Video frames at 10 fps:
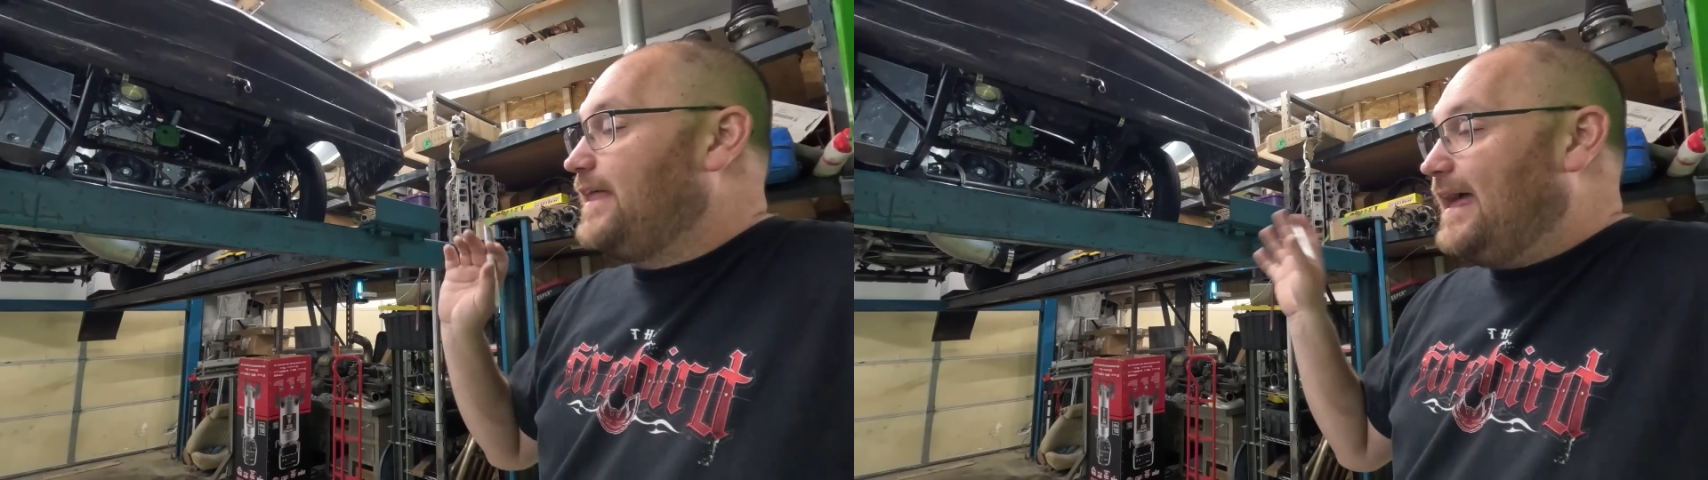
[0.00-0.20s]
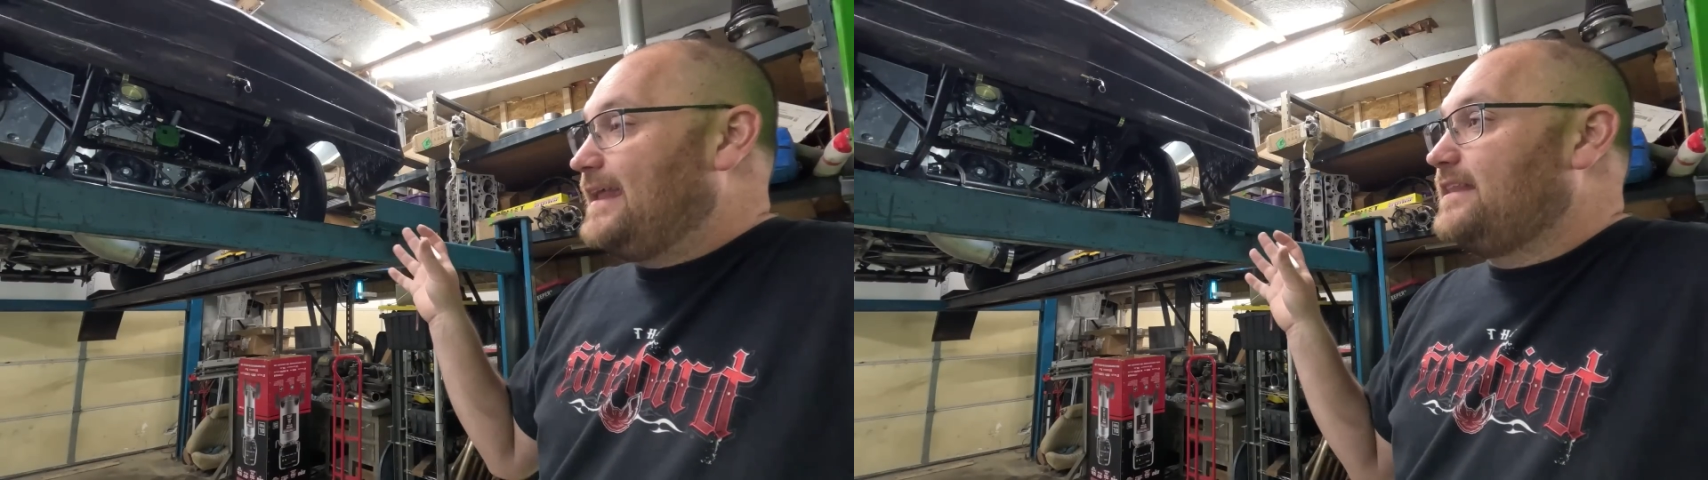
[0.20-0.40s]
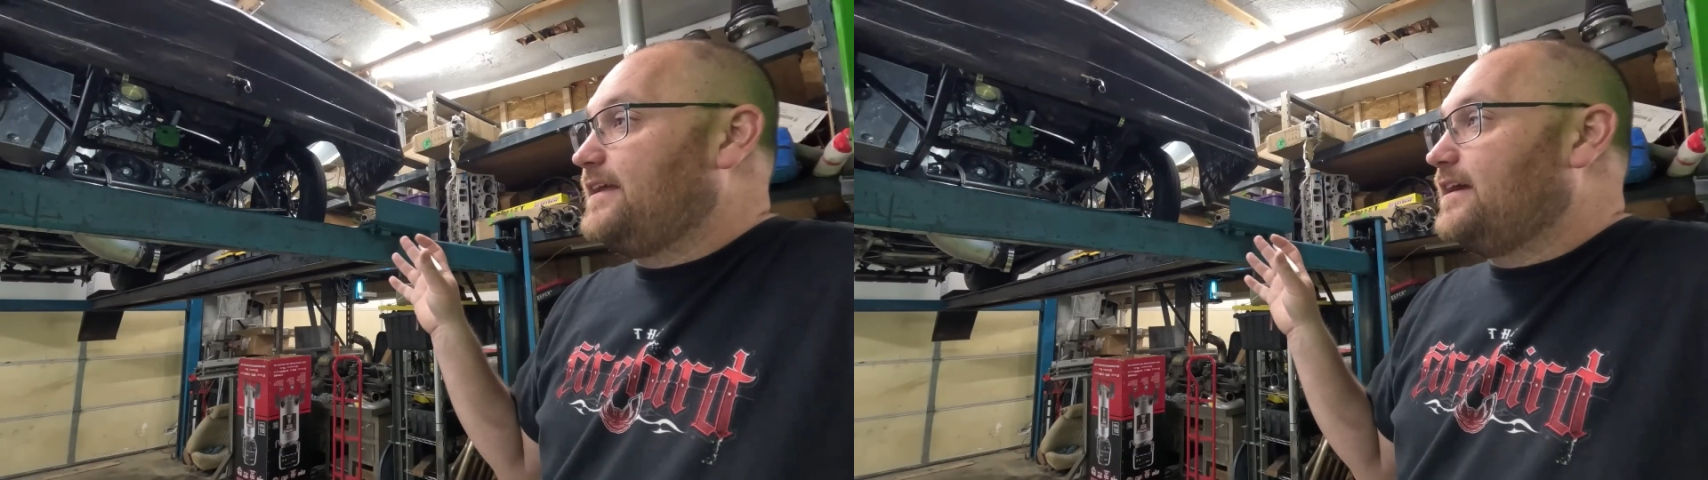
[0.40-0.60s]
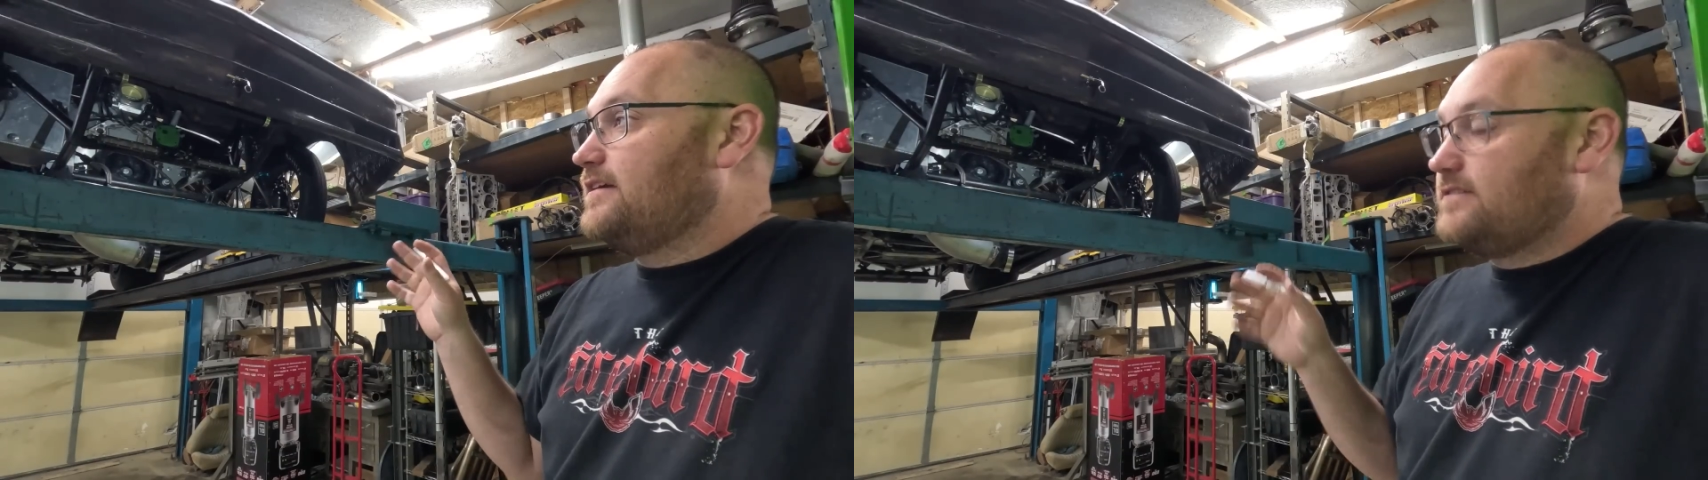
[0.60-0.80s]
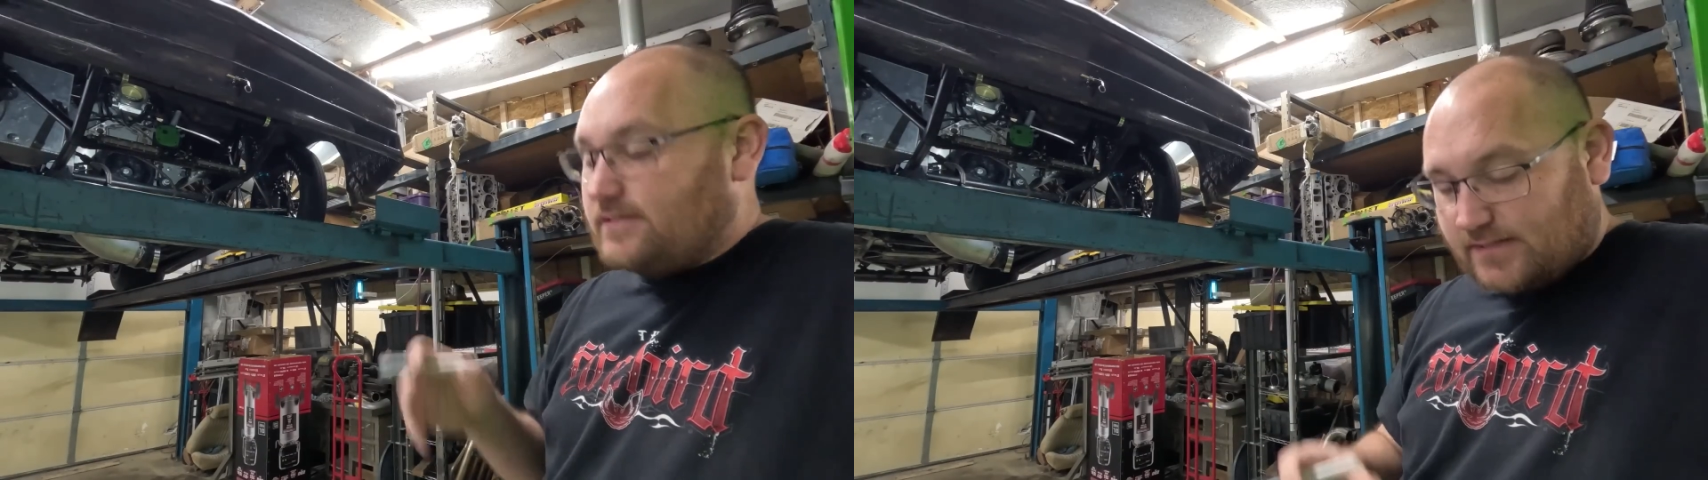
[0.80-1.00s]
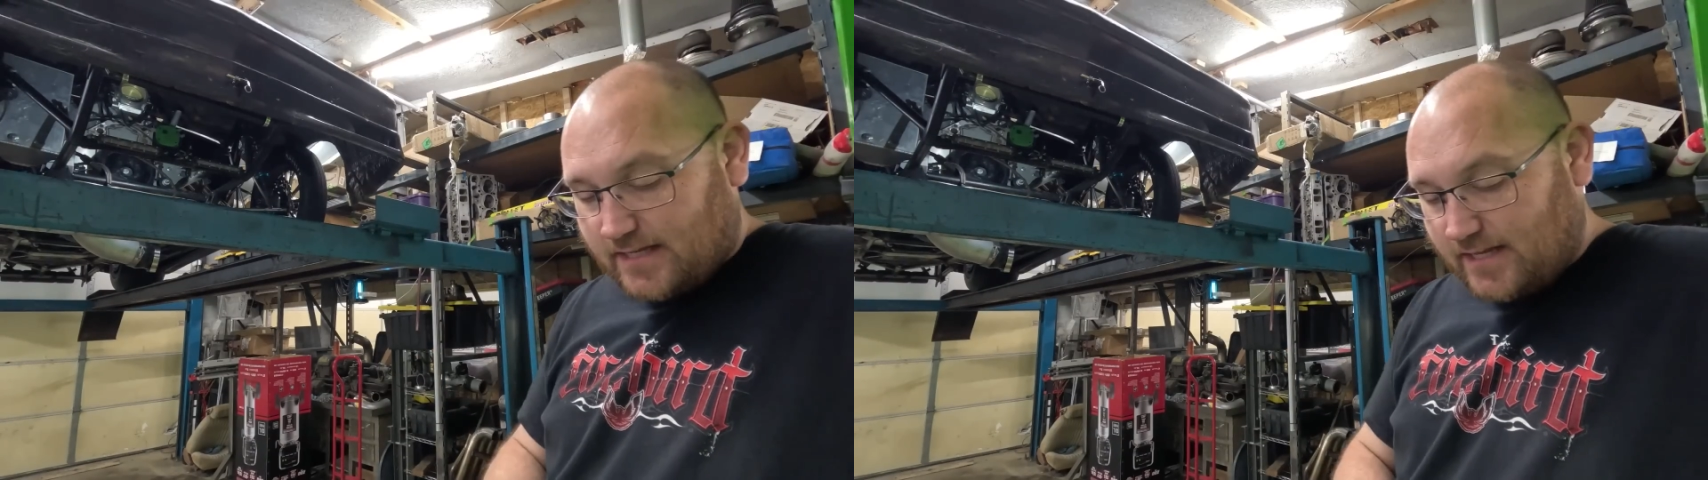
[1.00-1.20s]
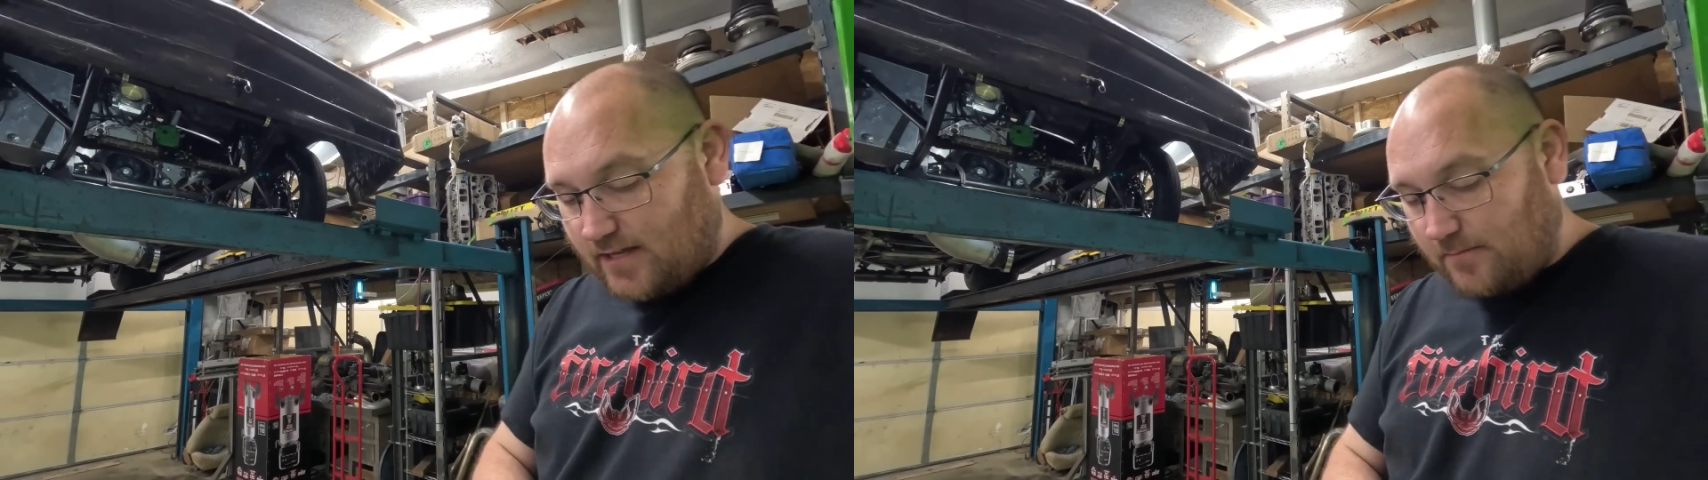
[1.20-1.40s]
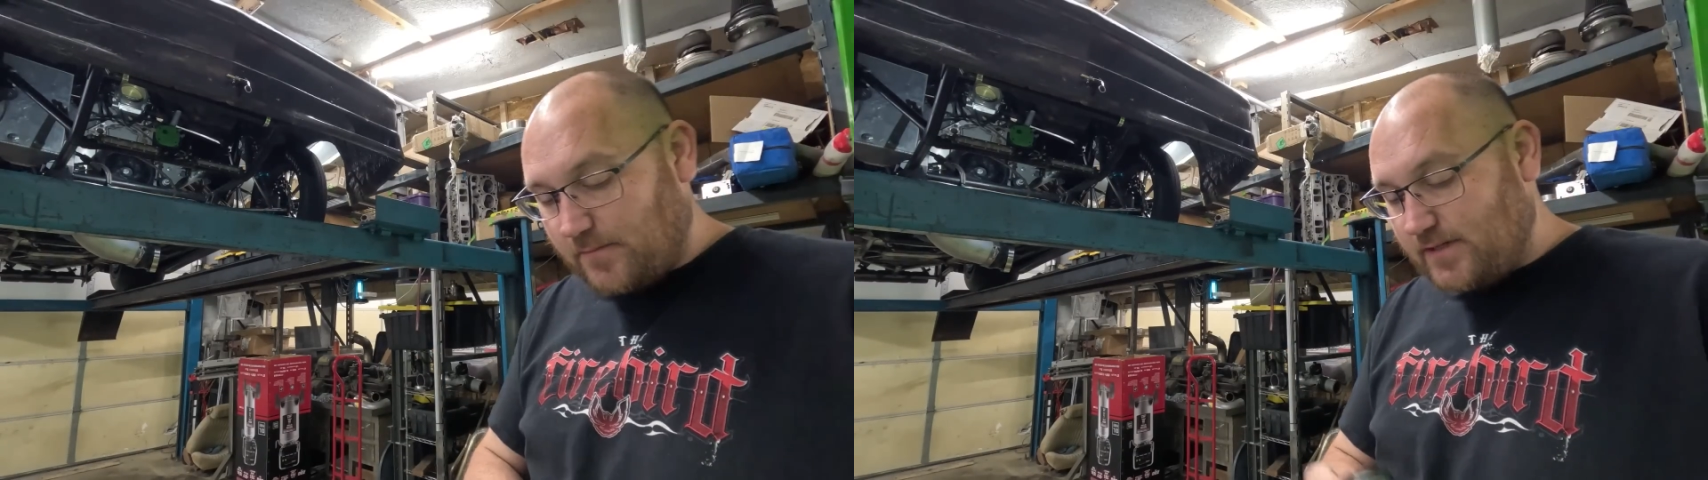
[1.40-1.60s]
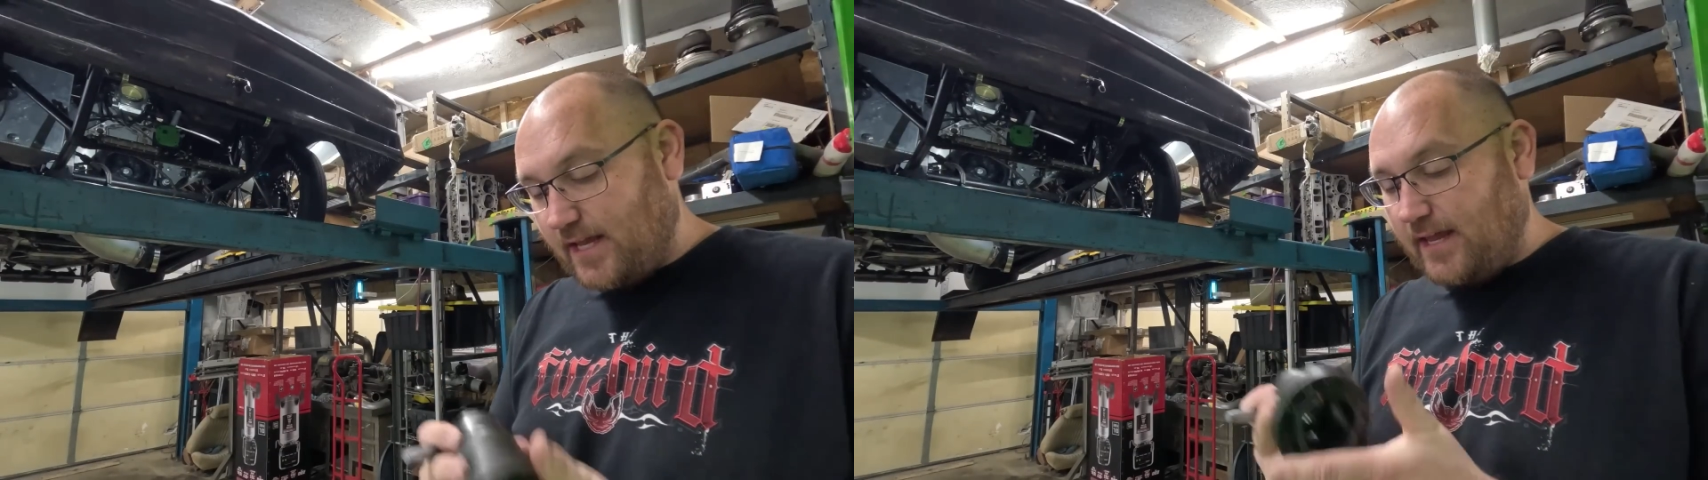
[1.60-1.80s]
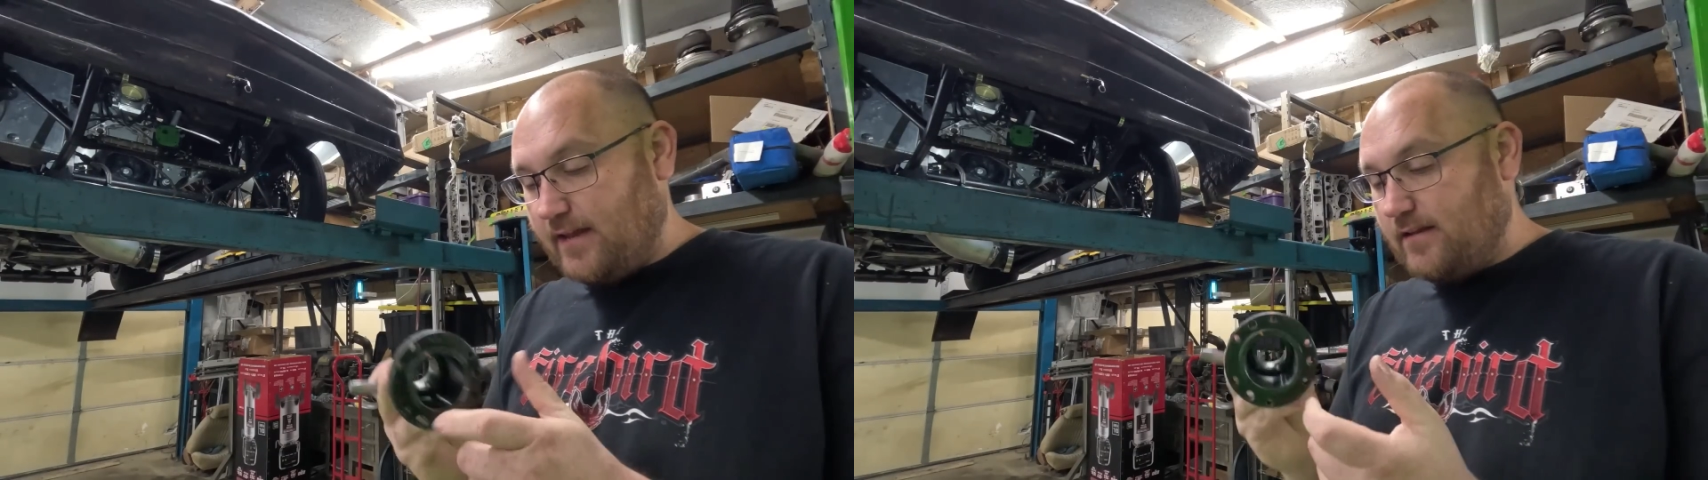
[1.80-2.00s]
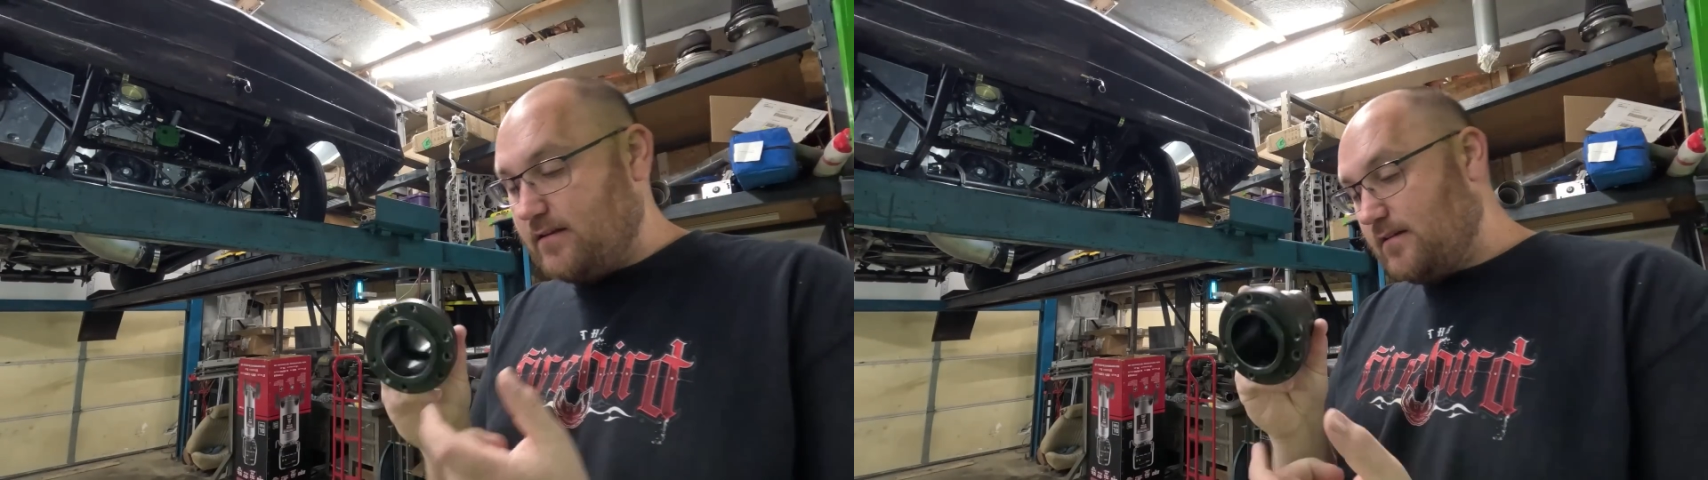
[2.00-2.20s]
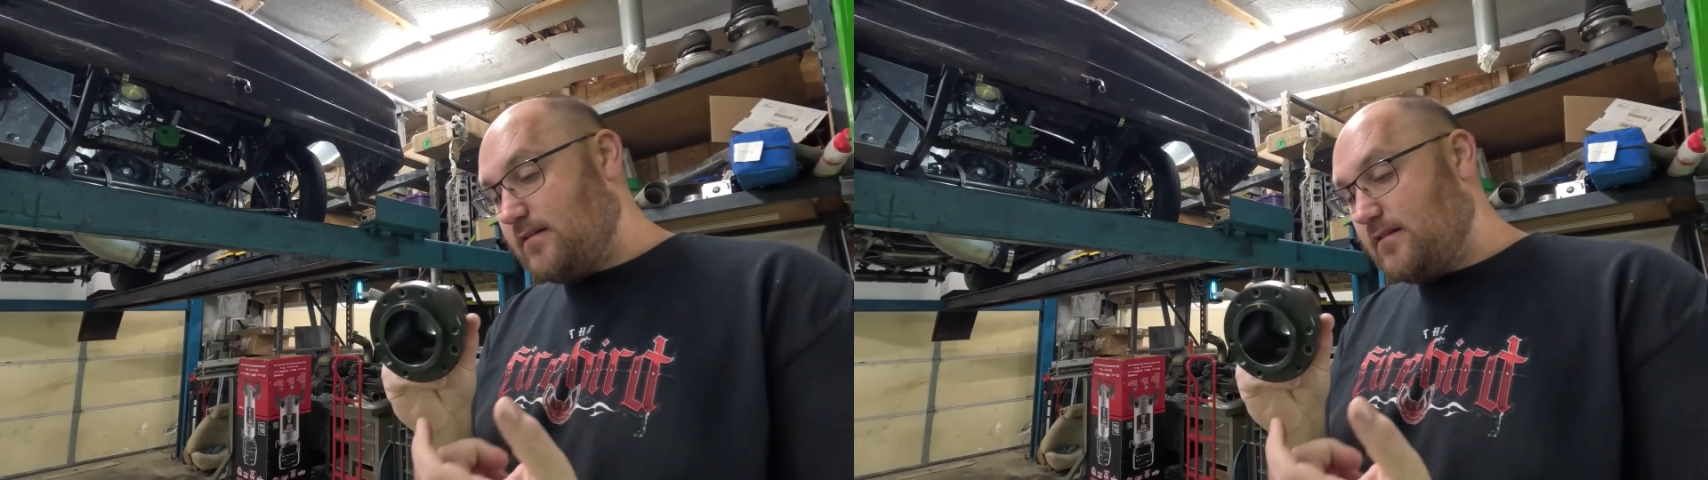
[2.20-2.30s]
that in there just to kind of help retain